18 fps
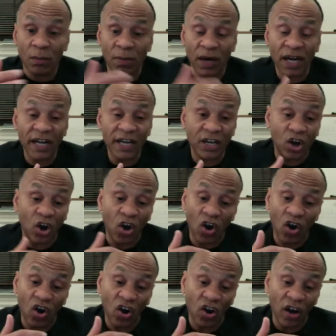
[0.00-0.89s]
Buy a
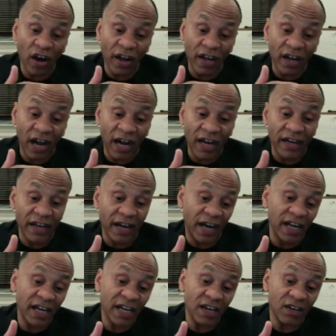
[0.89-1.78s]
car.
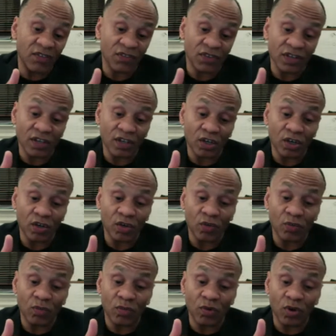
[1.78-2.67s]
I have a
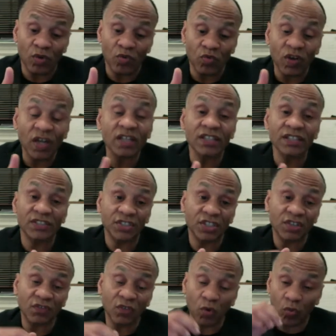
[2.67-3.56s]

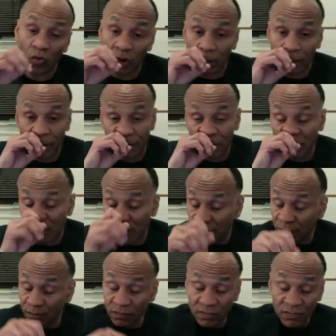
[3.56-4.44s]
relative, a woman.
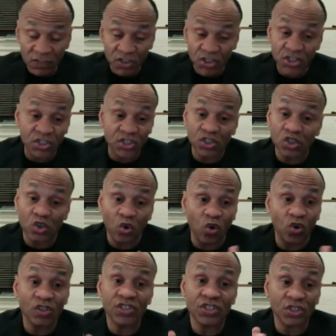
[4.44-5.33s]
She's a
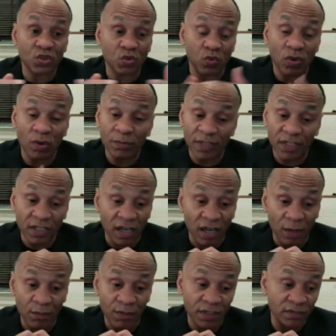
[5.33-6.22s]
gorgeous woman.
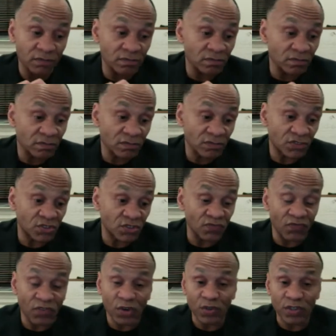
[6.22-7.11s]
I mean,
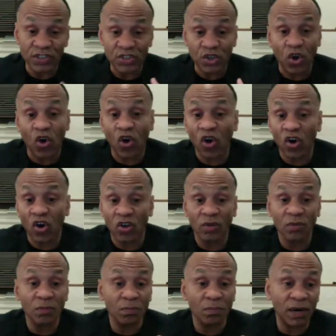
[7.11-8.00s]
very
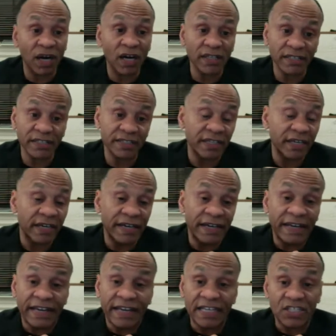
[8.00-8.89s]
tall body,
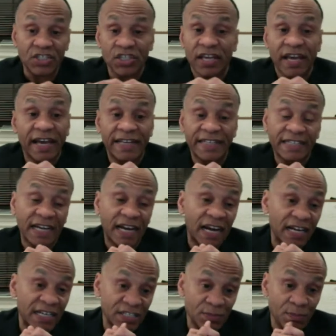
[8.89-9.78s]
and she had
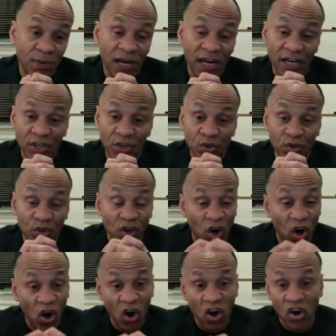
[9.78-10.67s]
guys buying her
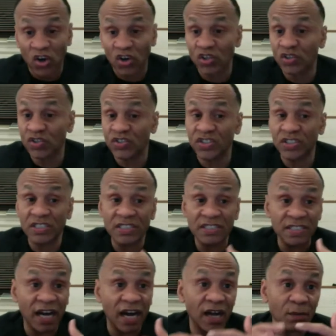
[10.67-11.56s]
cars and
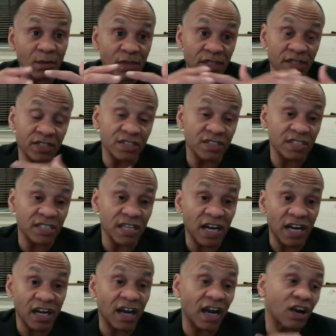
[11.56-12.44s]
diamonds.
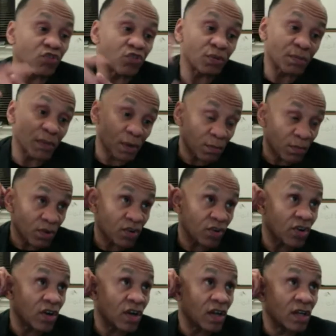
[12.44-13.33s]
And I
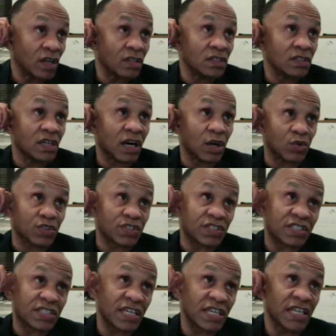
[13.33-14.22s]
remember I
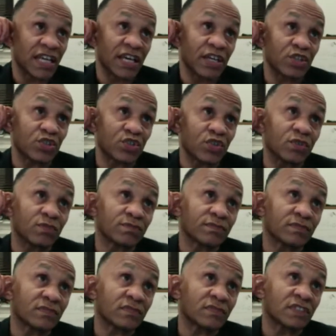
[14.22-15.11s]
was
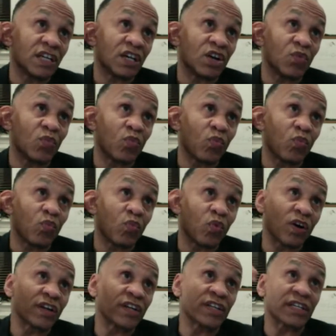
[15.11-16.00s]
teenager, and
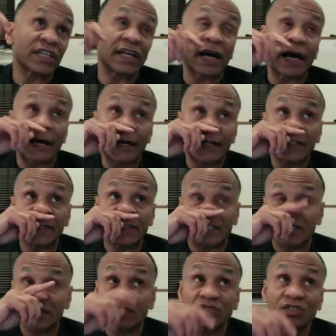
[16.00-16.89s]
one of the
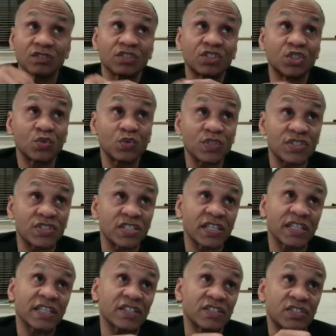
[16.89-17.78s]
guys she was
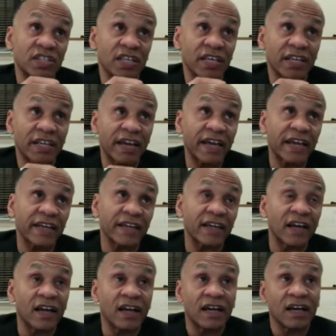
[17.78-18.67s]
seeing said,
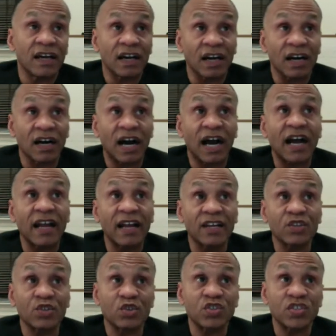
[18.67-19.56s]
"Hey, I
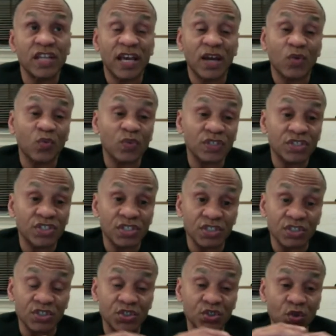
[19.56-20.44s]
understand what
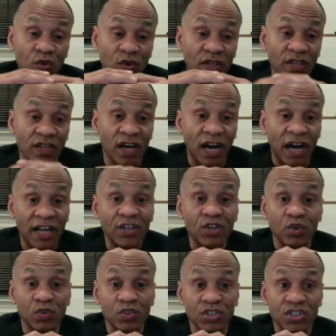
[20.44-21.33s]
she's doing. I
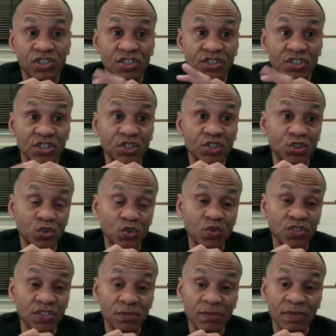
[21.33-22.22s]
know she's just
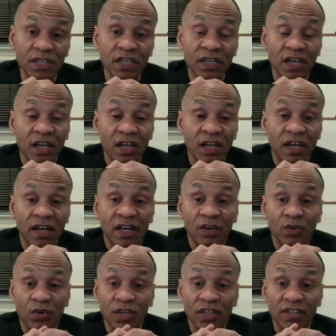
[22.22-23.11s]
using me,
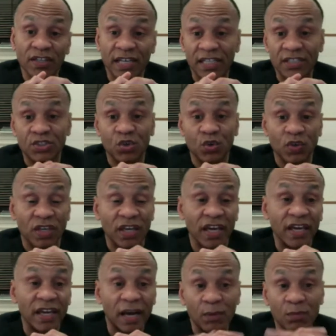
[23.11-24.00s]
but that's
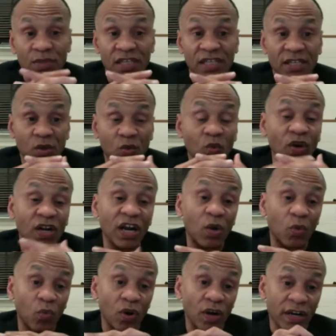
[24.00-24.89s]
okay. I'm getting what
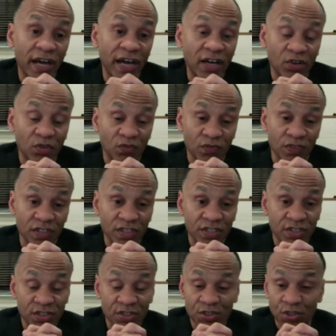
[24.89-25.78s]
I want out of
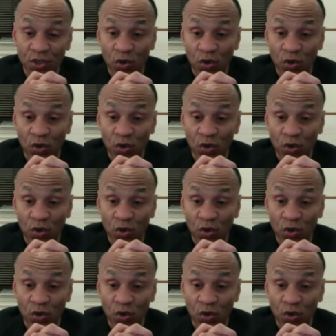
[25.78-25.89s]
this."